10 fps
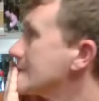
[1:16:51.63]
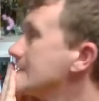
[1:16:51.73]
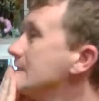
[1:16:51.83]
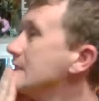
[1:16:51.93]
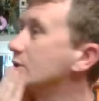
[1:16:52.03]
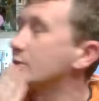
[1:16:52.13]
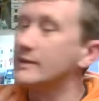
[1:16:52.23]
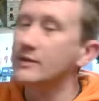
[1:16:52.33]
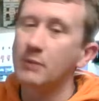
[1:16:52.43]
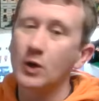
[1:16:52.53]
That would have been
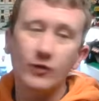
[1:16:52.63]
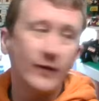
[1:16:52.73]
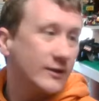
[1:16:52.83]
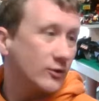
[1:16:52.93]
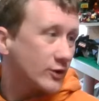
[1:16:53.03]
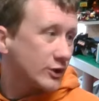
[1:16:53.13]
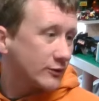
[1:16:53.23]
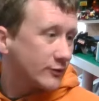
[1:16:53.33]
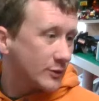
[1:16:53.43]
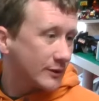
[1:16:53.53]
perfect on the shelf
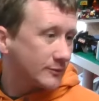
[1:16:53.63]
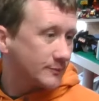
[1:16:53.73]
as well.